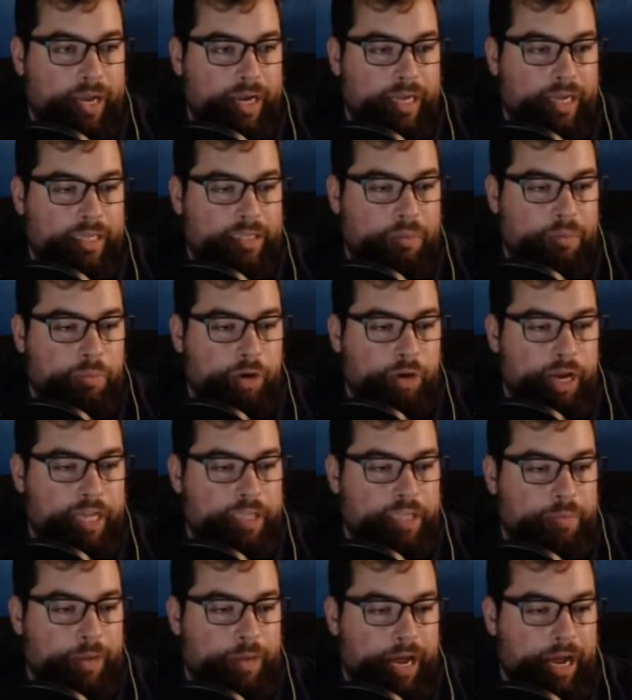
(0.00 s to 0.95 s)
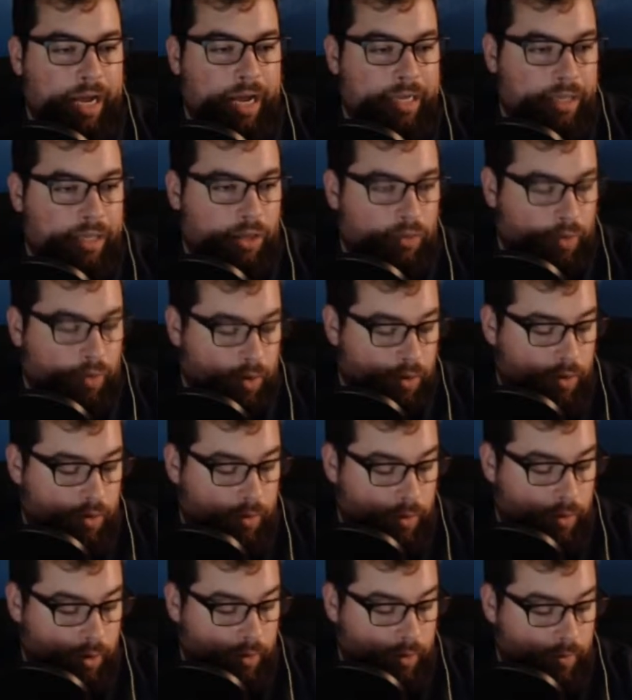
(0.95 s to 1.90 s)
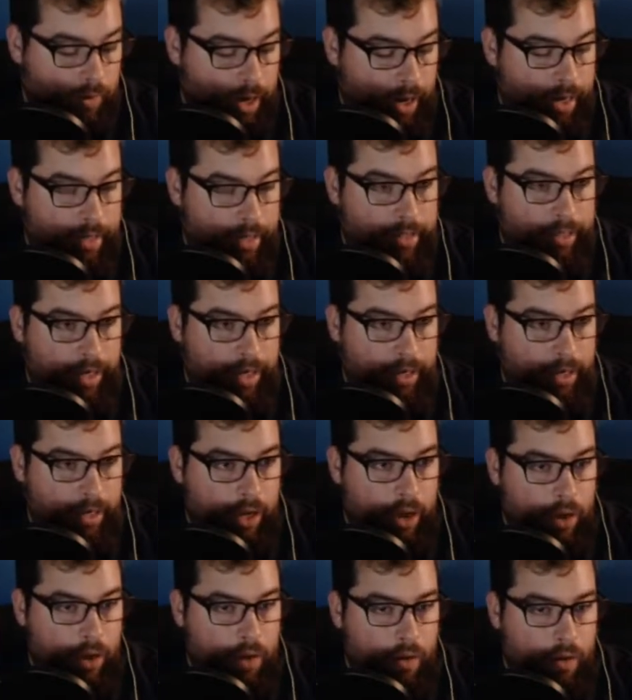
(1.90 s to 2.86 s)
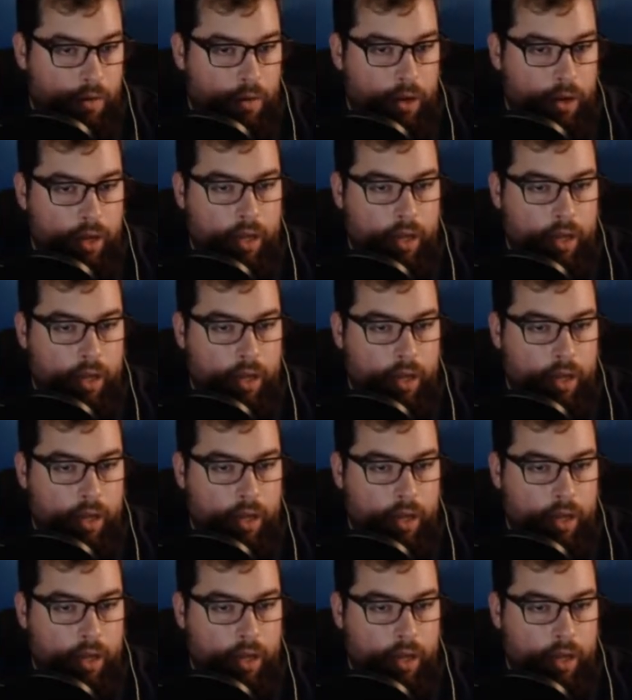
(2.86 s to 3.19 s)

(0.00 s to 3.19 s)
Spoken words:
He's the brains behind the throne, right? There you go.